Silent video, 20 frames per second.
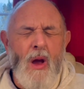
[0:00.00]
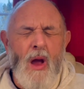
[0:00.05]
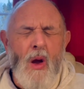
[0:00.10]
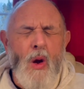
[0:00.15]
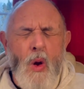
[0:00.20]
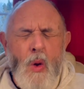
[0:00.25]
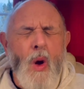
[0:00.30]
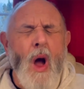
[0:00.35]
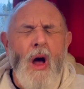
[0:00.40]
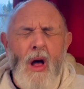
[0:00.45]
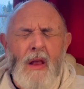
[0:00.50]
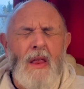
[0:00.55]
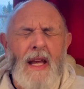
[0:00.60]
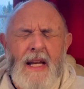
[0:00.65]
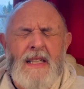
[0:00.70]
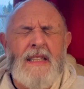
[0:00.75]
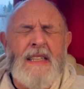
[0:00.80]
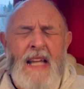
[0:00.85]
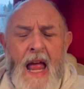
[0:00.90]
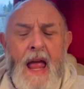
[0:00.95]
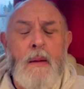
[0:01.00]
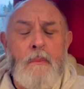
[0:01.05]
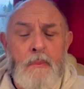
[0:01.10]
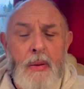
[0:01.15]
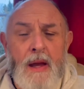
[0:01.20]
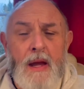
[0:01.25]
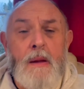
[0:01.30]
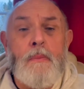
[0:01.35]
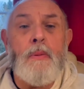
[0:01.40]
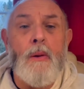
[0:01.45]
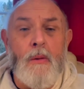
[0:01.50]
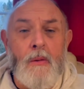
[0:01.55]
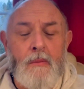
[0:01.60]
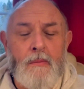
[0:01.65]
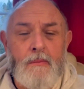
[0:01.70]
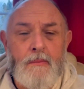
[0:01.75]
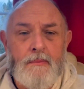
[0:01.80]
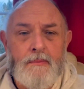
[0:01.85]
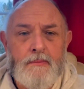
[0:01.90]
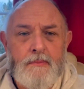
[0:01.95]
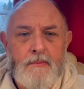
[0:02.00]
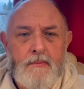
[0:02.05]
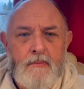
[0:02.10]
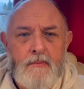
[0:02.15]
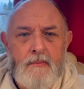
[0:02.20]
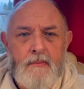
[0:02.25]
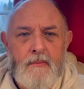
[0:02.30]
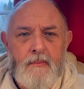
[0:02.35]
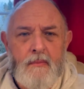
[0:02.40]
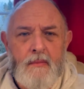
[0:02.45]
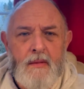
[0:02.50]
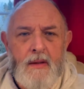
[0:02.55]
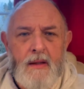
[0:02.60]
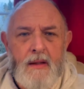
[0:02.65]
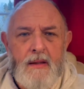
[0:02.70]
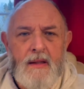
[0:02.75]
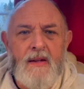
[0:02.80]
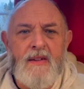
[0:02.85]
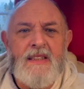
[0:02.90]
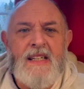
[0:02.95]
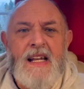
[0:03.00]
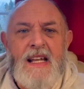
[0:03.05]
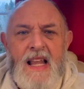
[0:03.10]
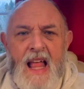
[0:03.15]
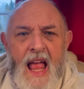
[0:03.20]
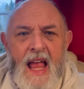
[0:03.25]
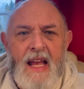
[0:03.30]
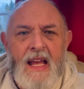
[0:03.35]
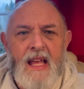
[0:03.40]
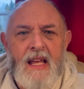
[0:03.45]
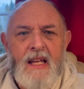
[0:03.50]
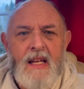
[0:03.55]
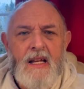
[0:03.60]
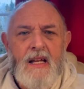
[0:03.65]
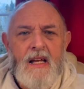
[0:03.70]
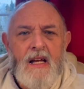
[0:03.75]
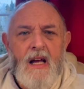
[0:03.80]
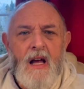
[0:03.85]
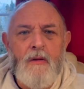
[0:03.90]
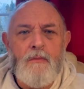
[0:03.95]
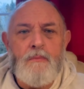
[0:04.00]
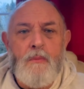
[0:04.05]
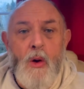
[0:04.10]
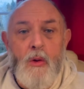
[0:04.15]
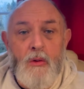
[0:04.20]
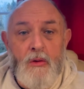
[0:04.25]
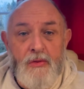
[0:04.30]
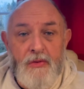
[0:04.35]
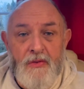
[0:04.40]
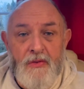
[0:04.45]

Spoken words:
who are these damn people? There is a lack of moral